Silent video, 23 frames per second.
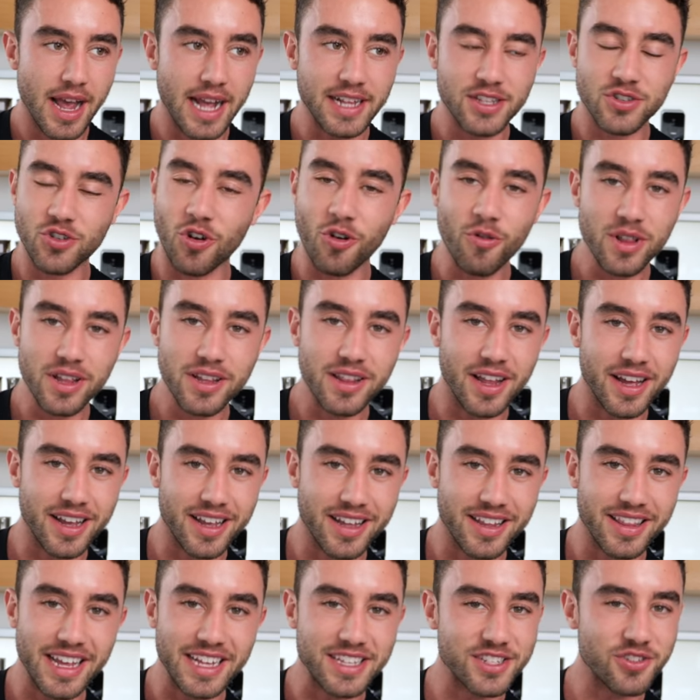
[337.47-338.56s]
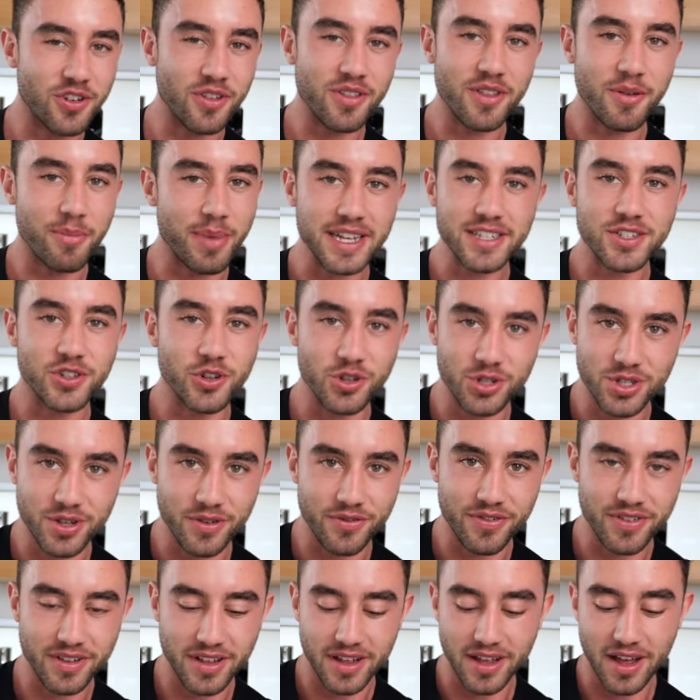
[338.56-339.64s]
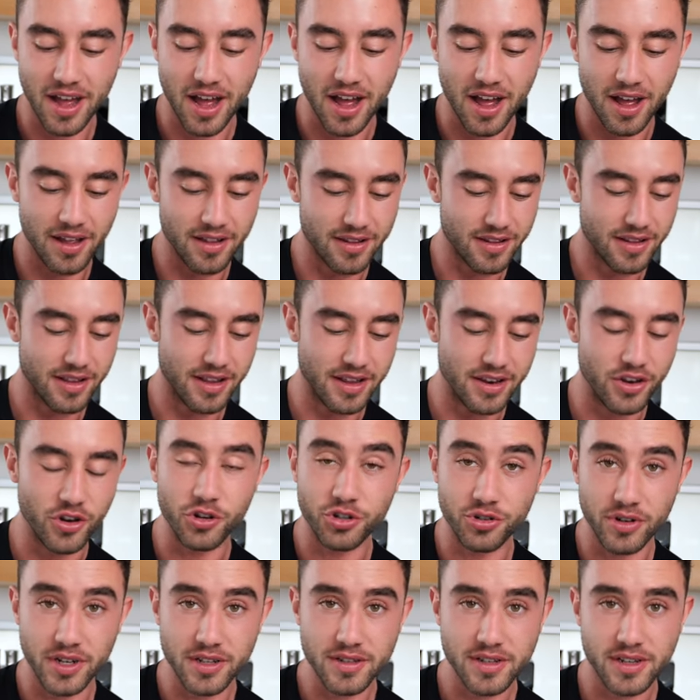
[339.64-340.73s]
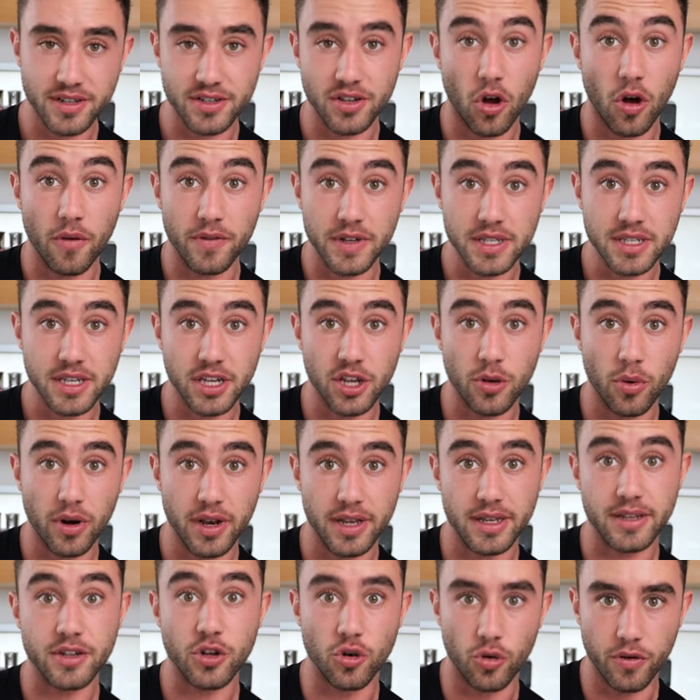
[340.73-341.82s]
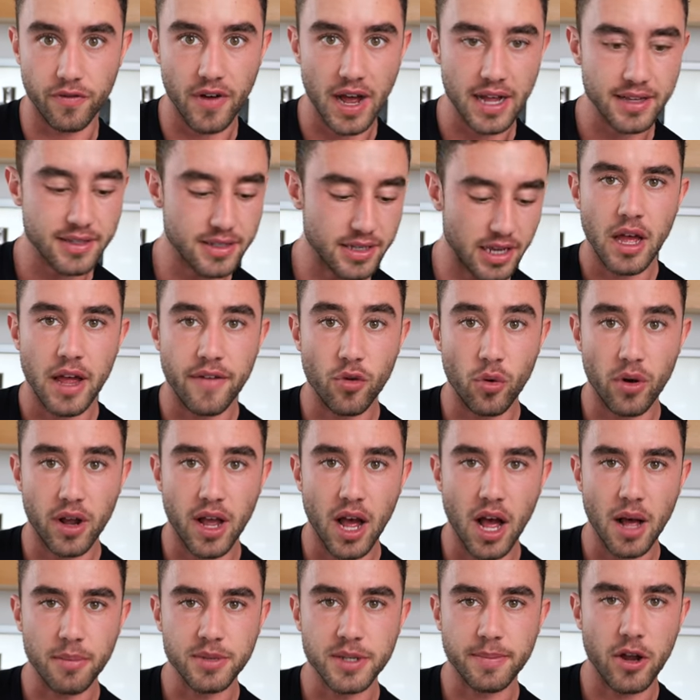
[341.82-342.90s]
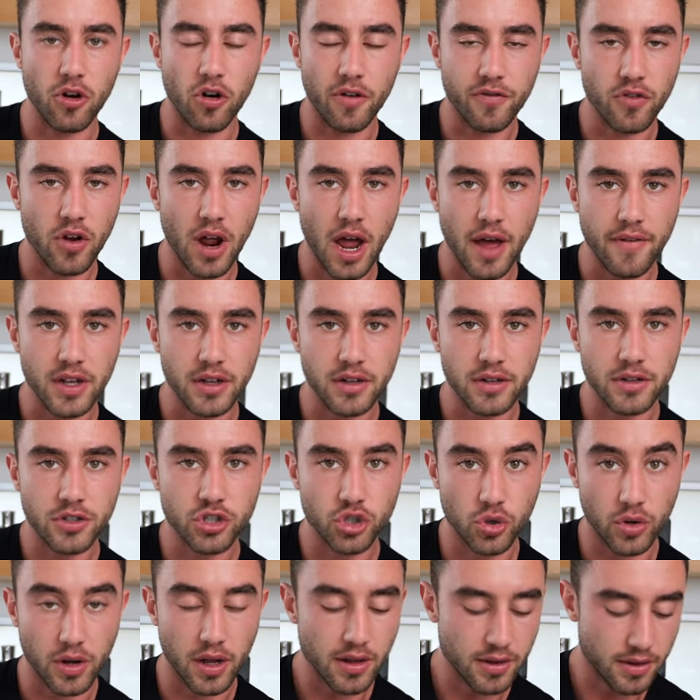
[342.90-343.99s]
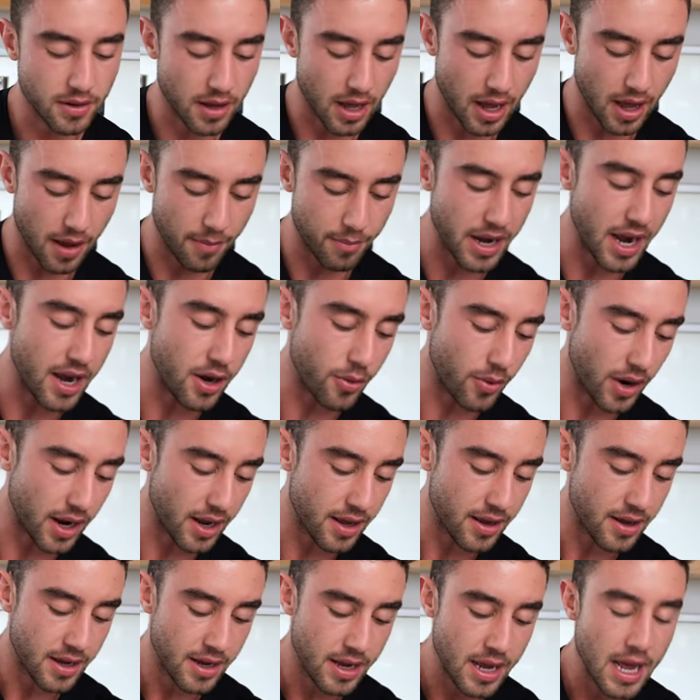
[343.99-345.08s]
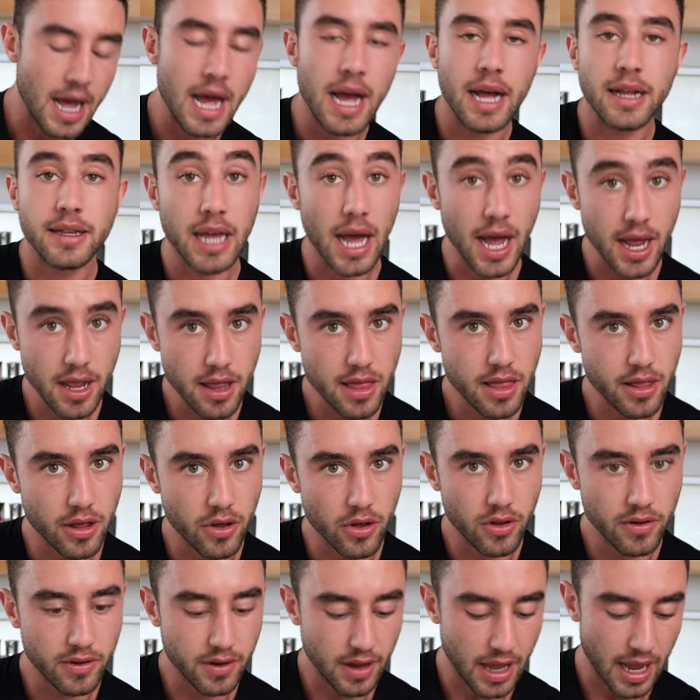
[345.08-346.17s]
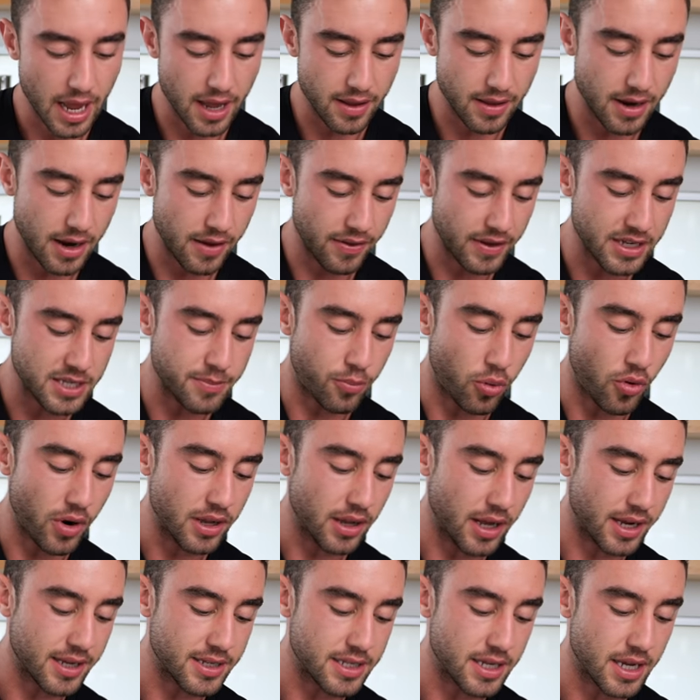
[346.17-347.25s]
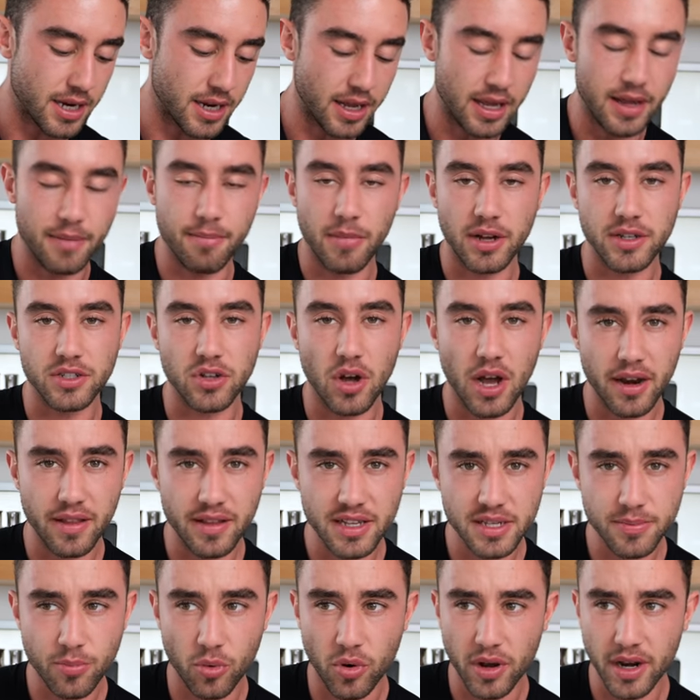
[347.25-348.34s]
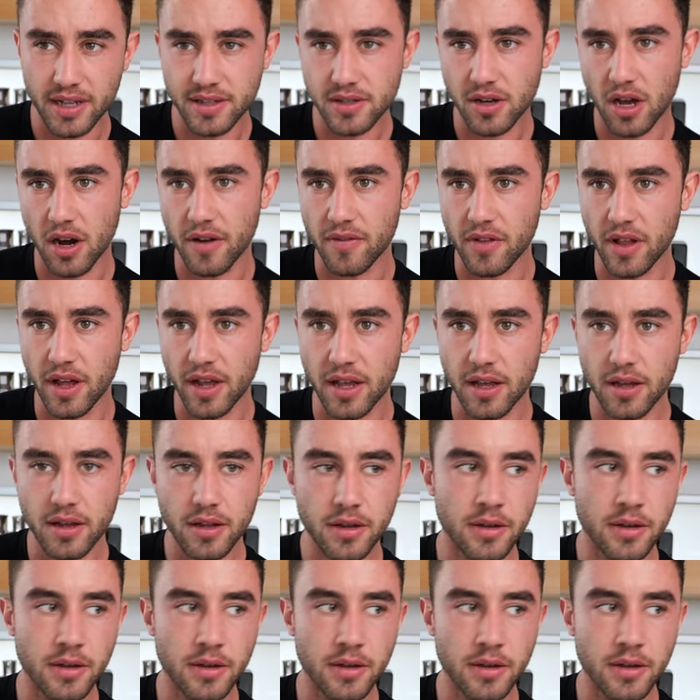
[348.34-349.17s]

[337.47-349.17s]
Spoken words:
It's not really like, it's not the best use of nutrients, because obviously you want good fats. If you want carbs, you're better off not having sugar. But anyway, tastes good, and then at this point, like I said, in my diet at this point, it's kind of like,